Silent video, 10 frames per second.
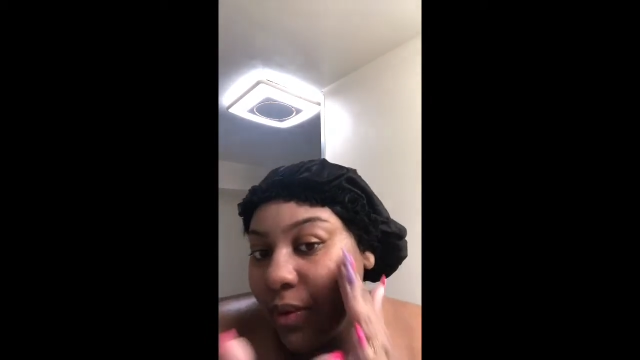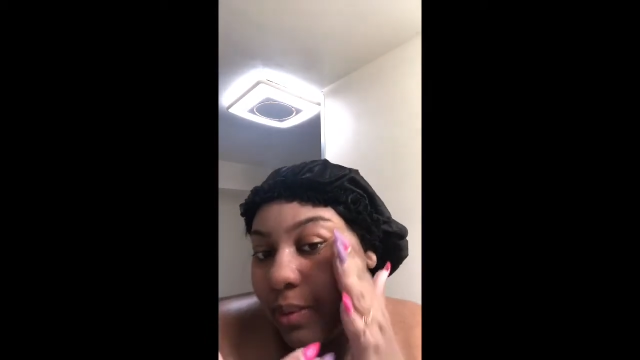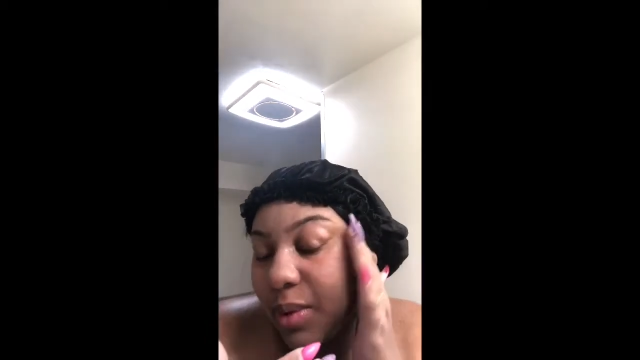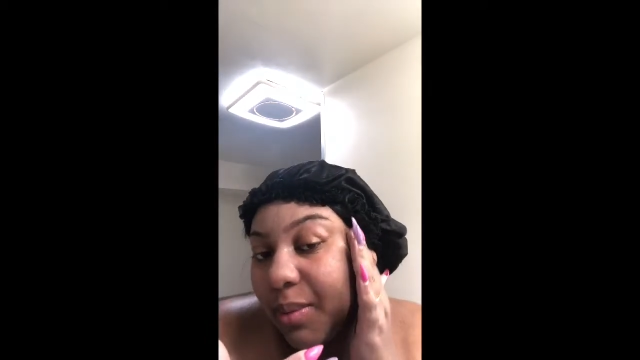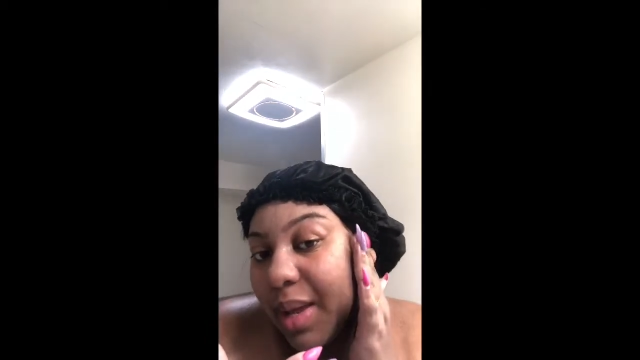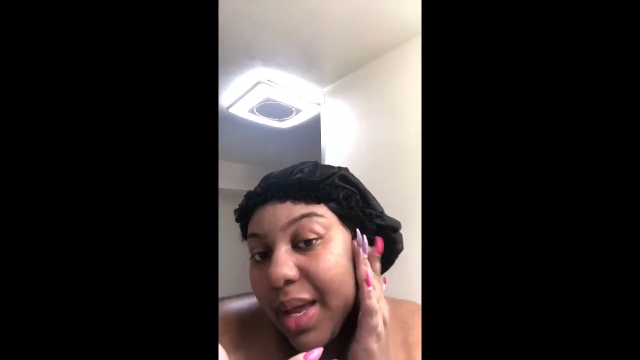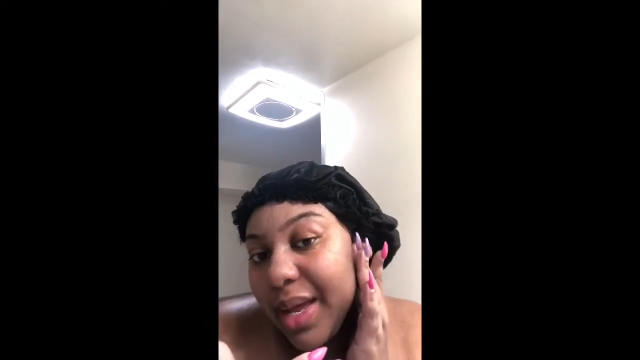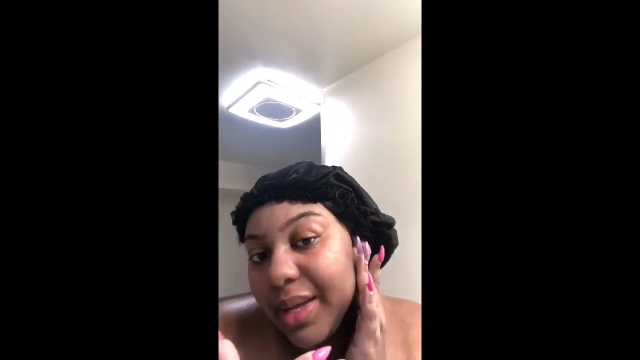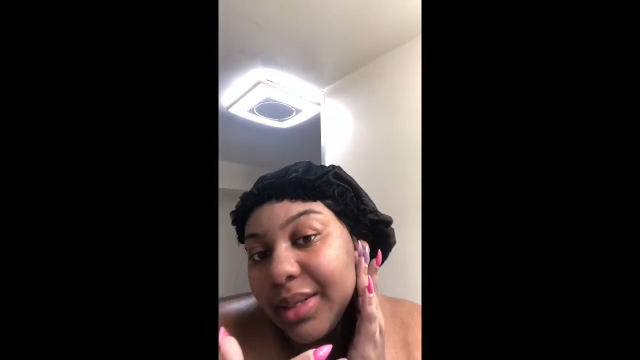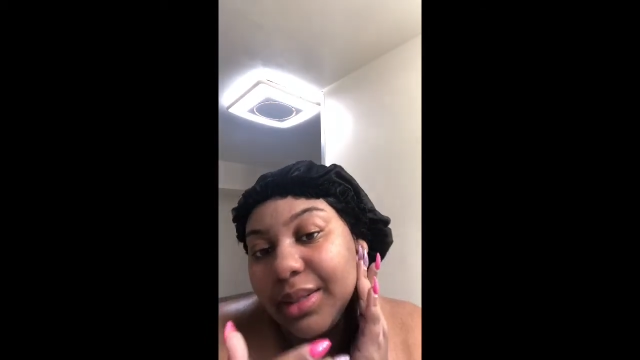from the
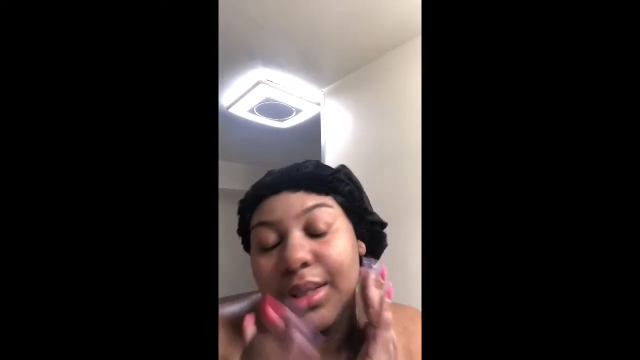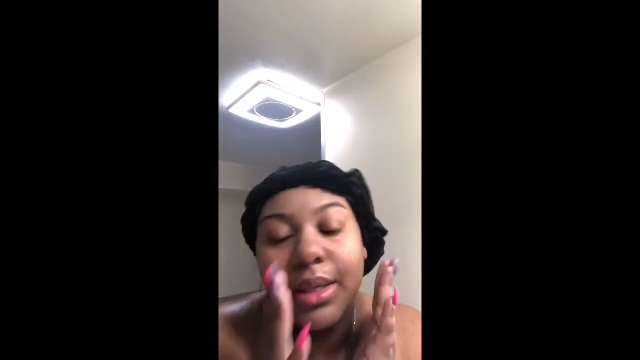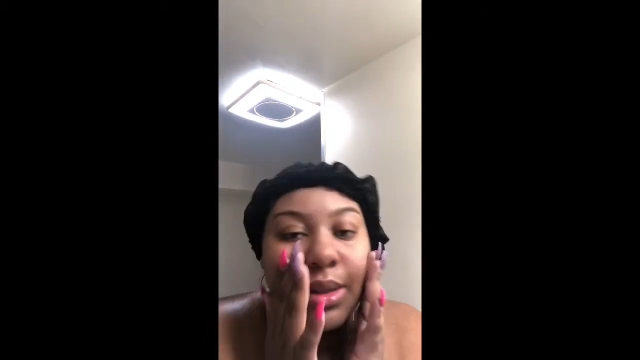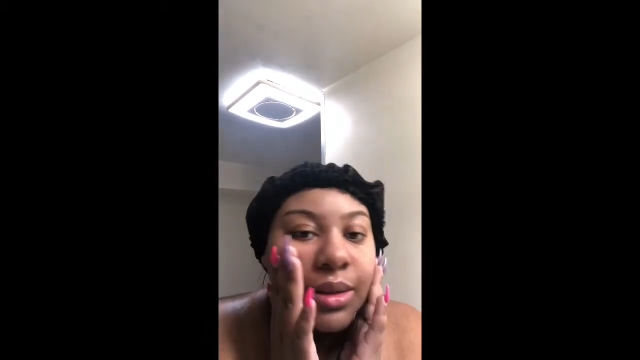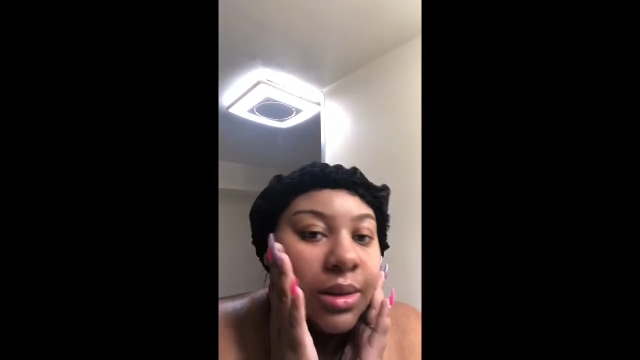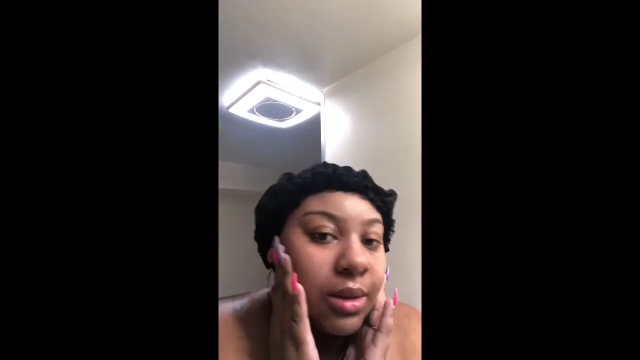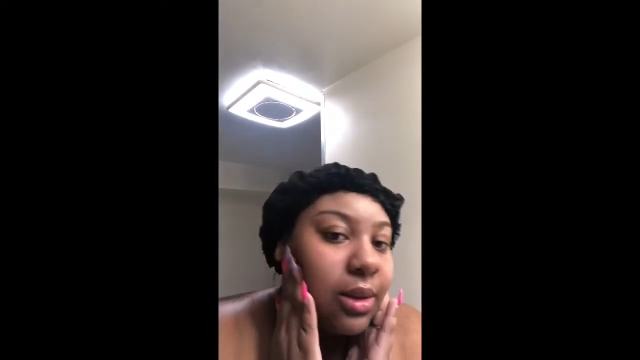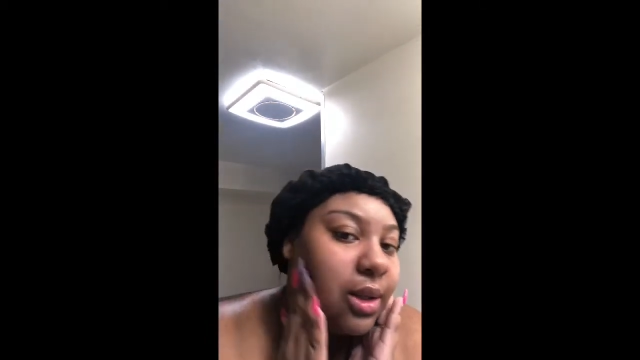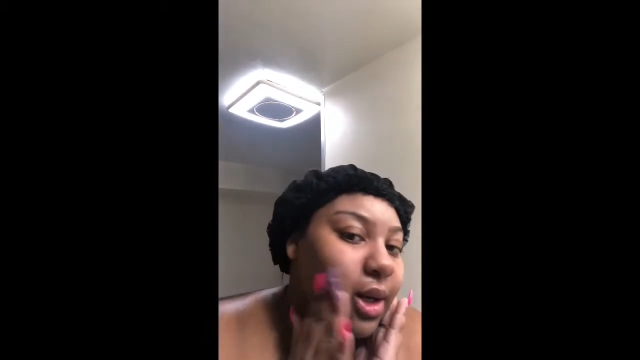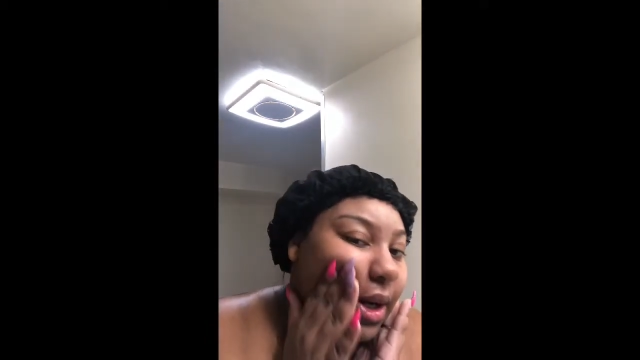mask.
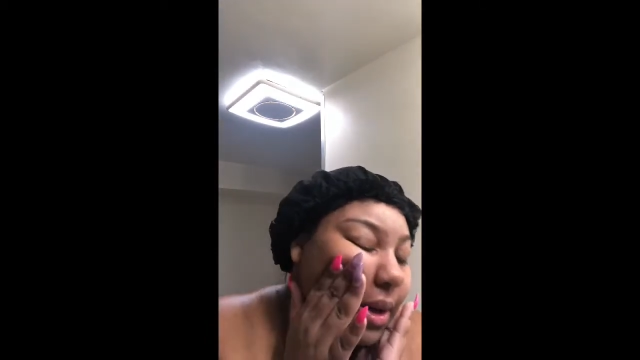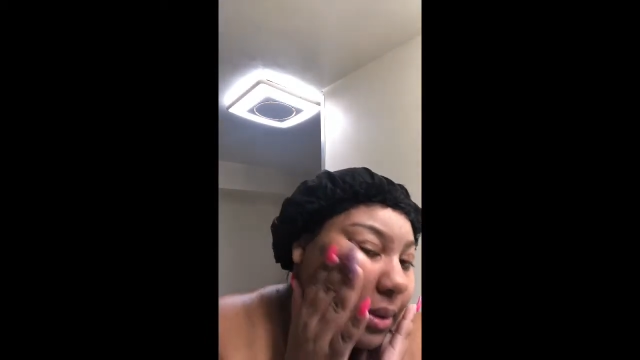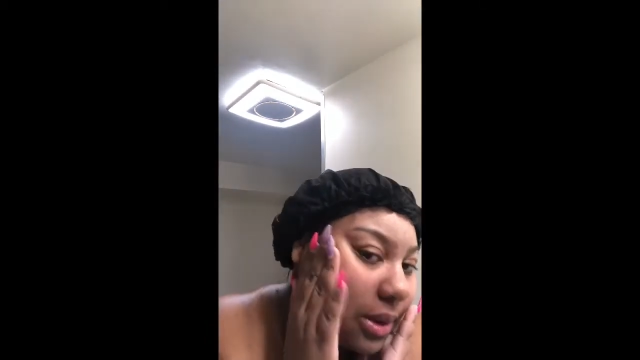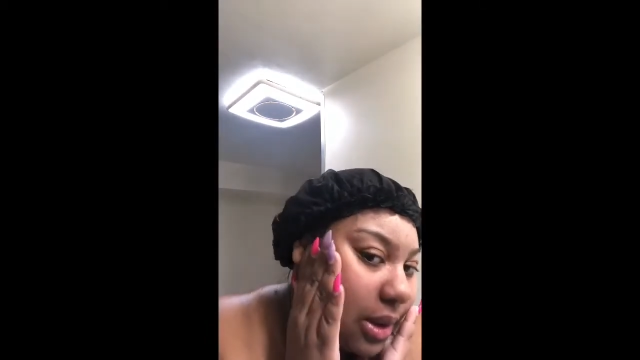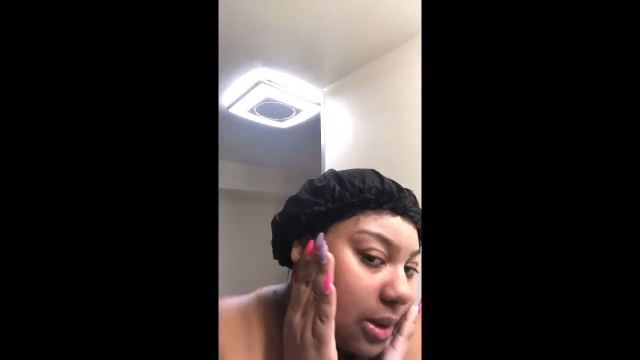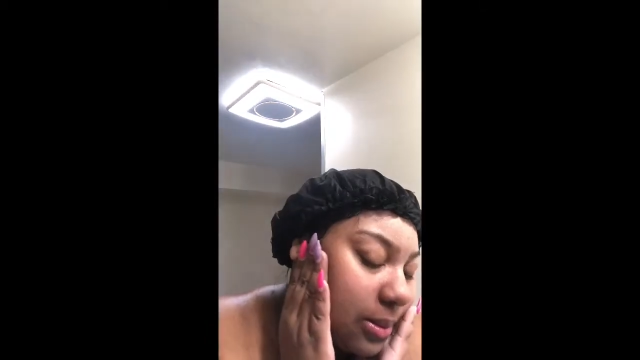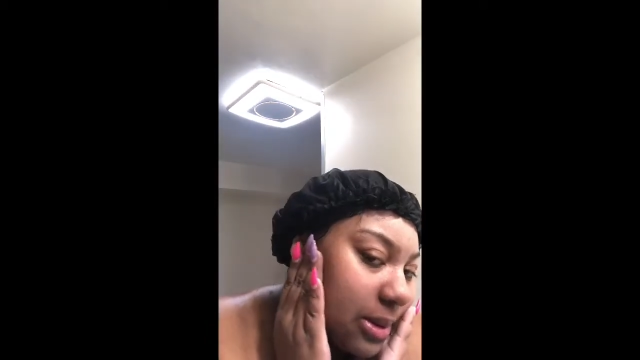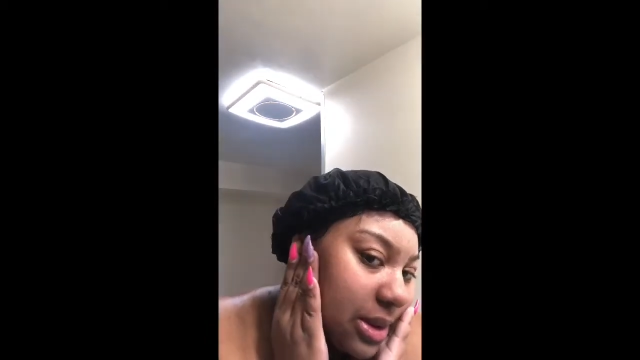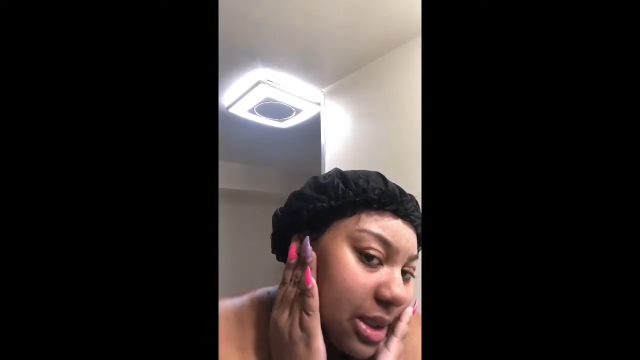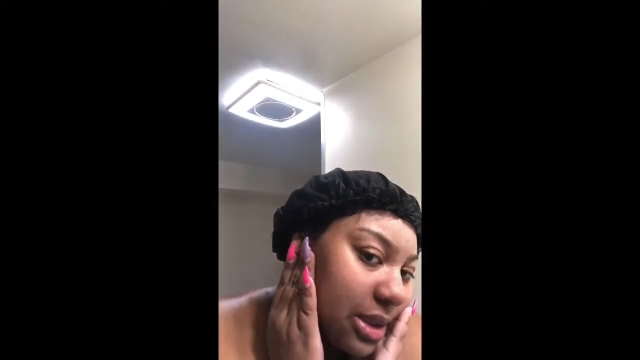I really hope
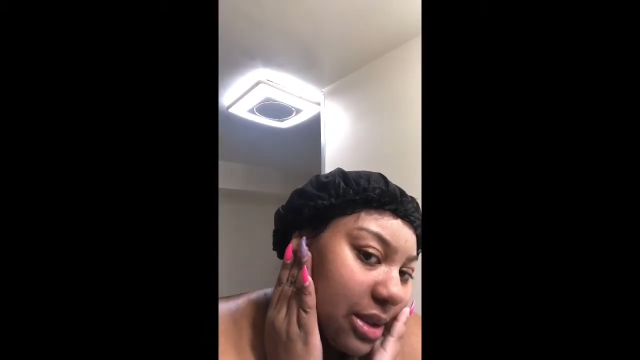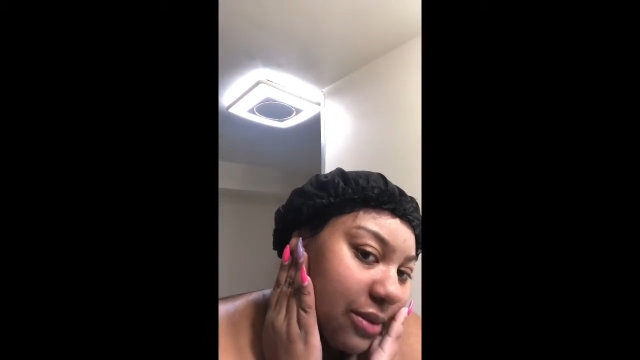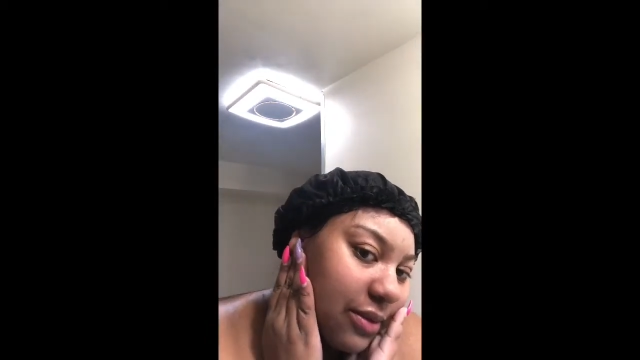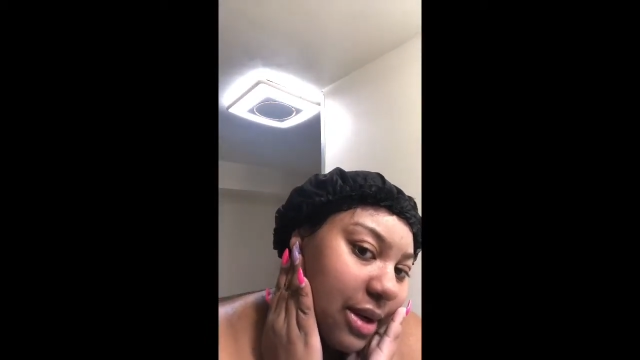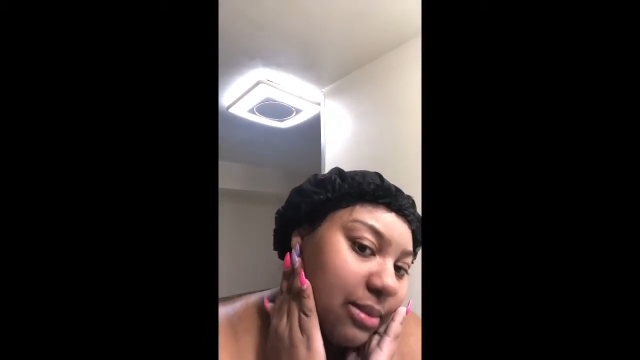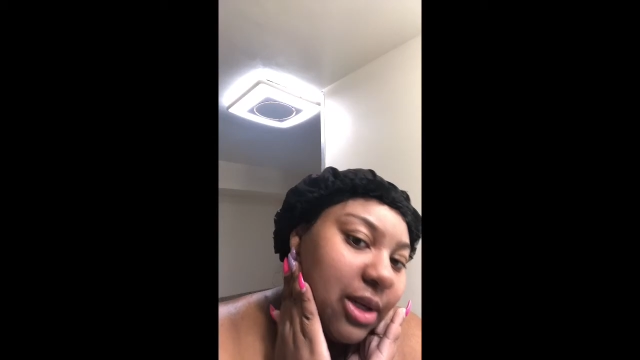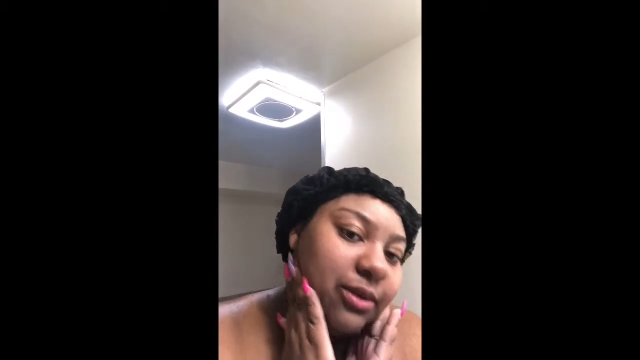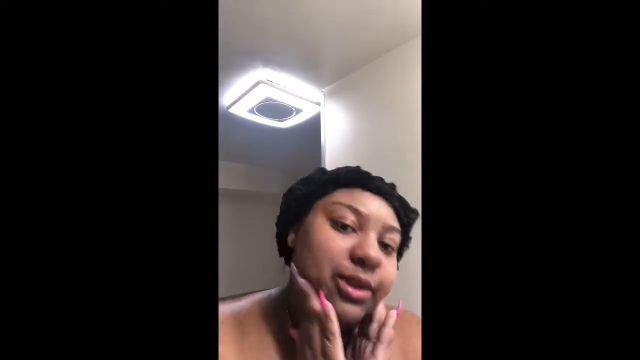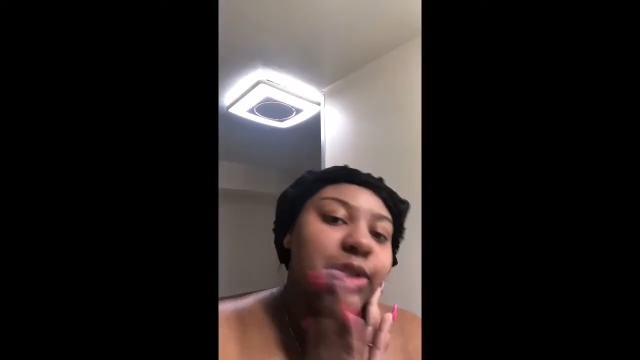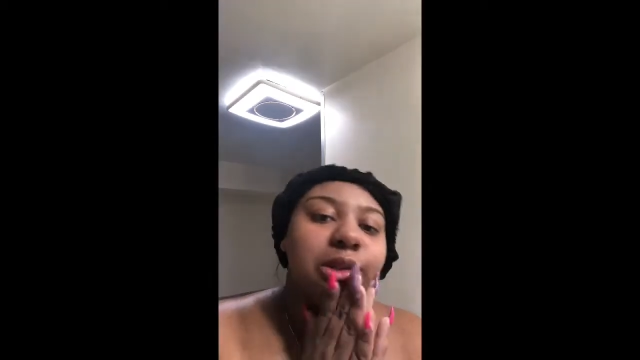this doesn't affect my
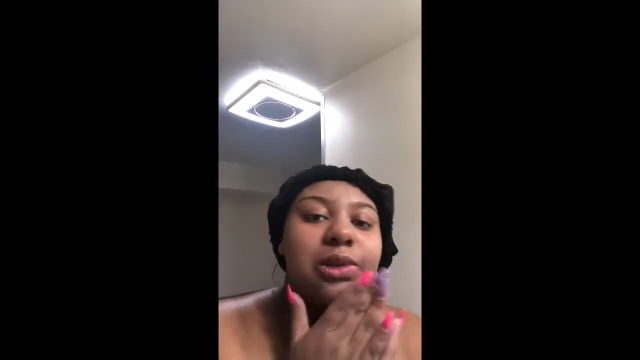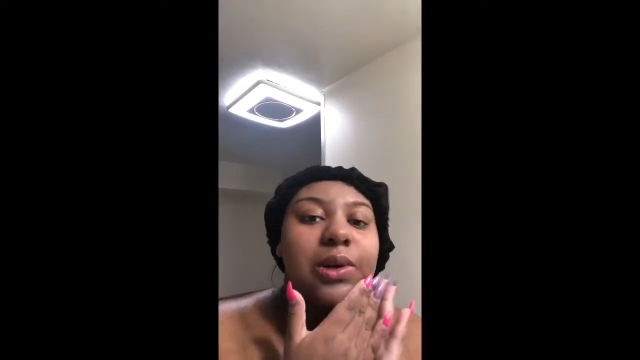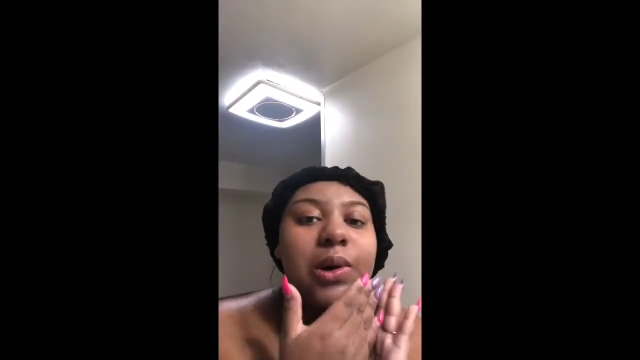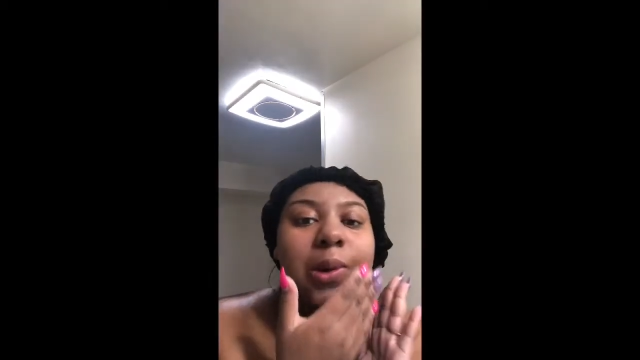frontal,